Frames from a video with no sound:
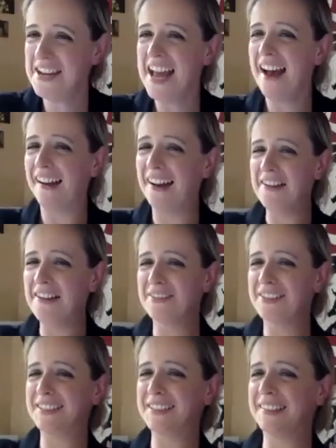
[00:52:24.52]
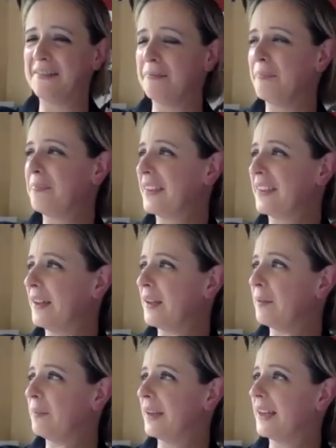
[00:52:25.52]
I am a um, I
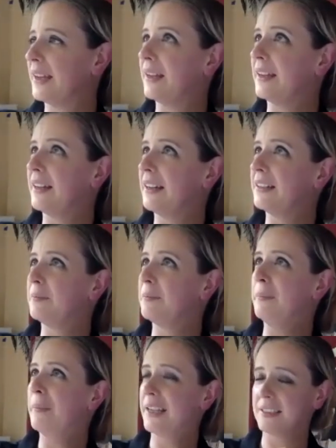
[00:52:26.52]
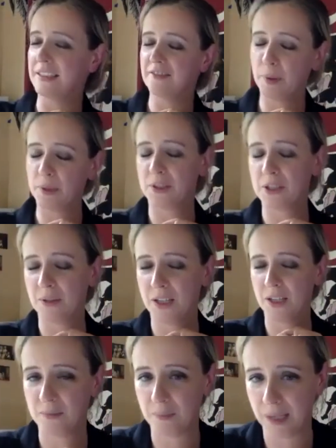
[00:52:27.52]
am a, a massive
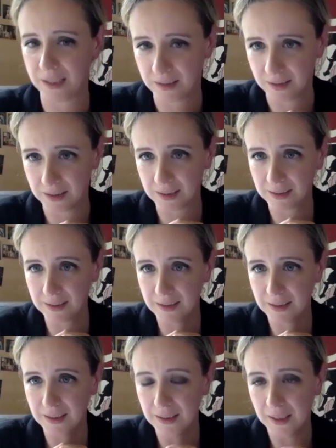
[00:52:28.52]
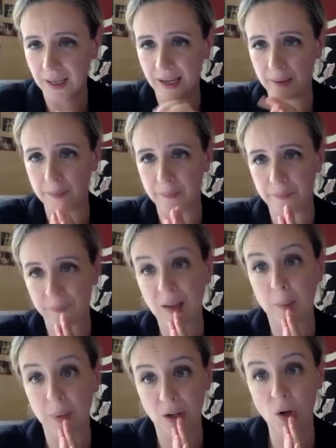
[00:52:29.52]
punctuation pedant um,
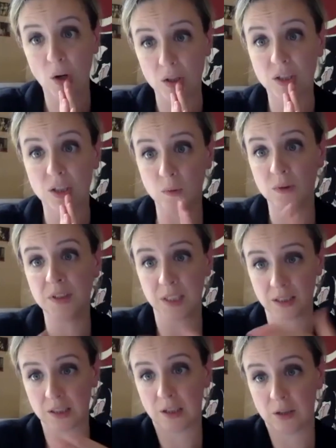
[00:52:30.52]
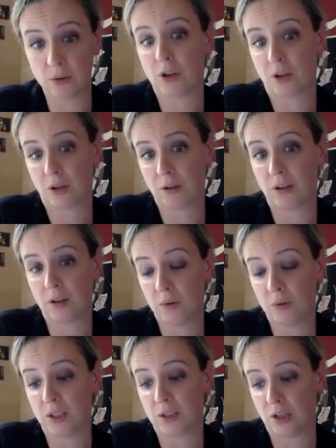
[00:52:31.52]
because you want it to look you
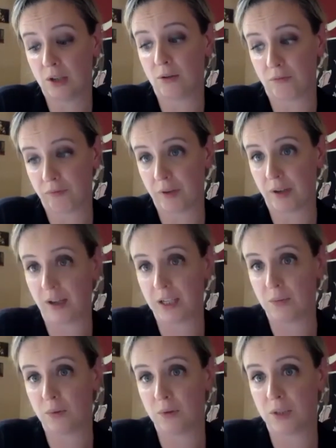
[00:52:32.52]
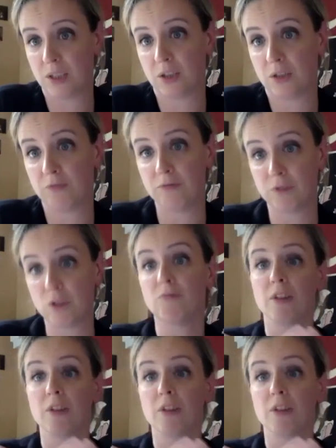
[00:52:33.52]
want it to look right you want it to to mm.